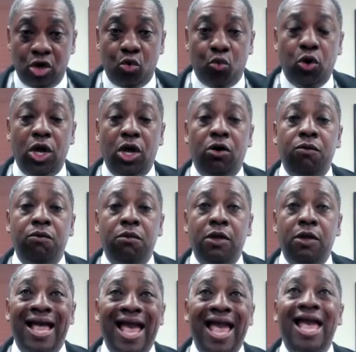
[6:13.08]
will
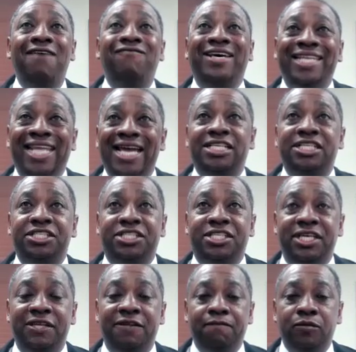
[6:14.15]
have an
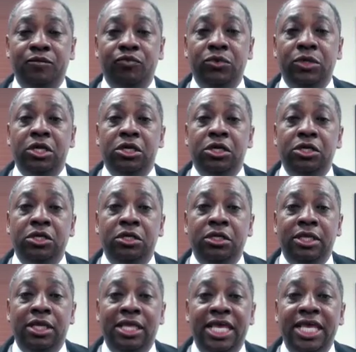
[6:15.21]
agency
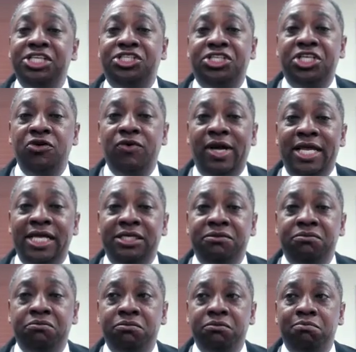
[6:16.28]
issue a
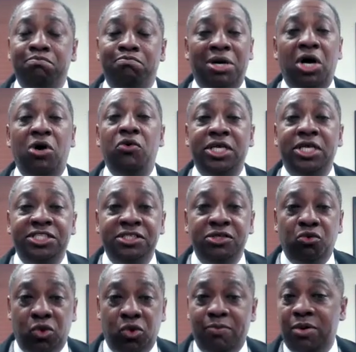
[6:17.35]
bogus
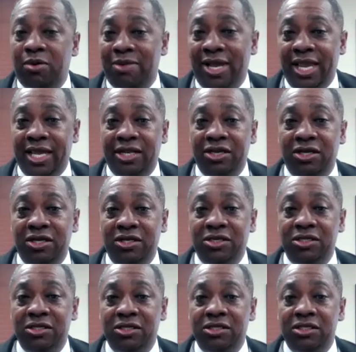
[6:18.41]
reprimand
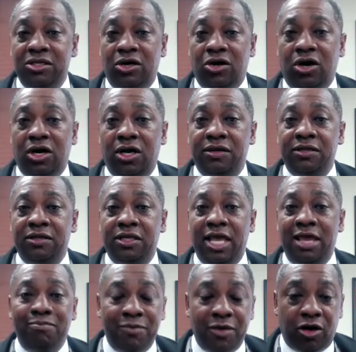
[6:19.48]
or
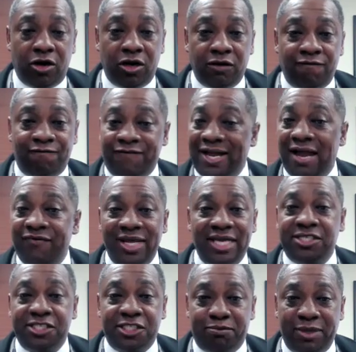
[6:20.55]
a 5-day
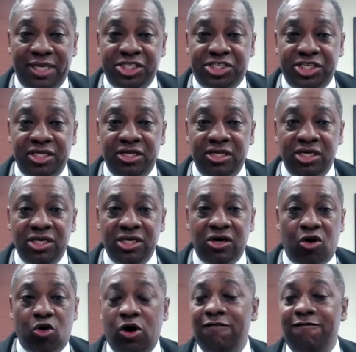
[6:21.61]
suspension
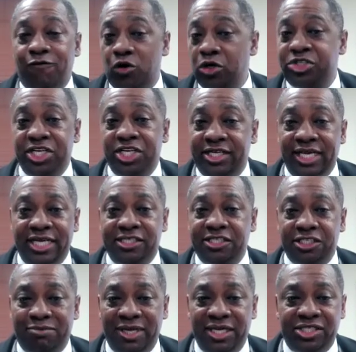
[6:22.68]
or a 14-day
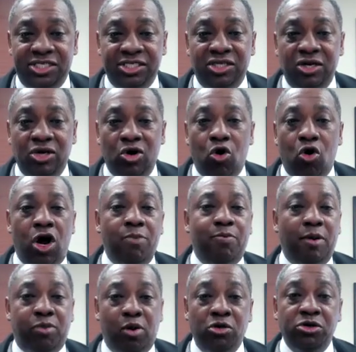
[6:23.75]
suspension or
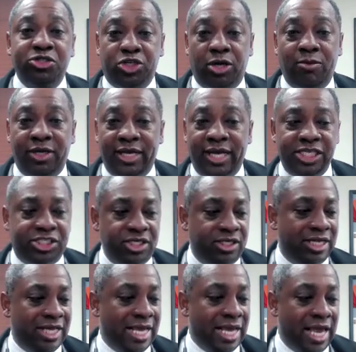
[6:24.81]
proposed termination,
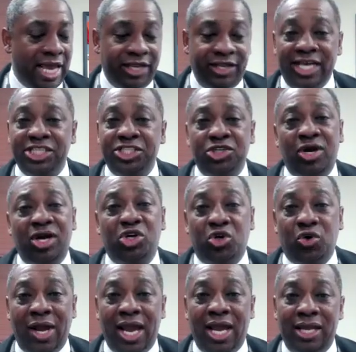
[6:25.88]
and they'll start
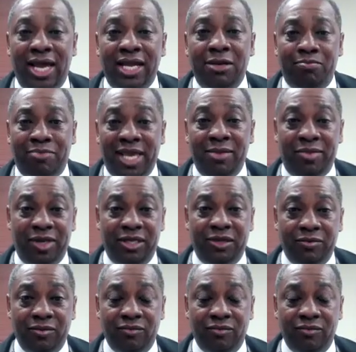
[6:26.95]
crying like a baby.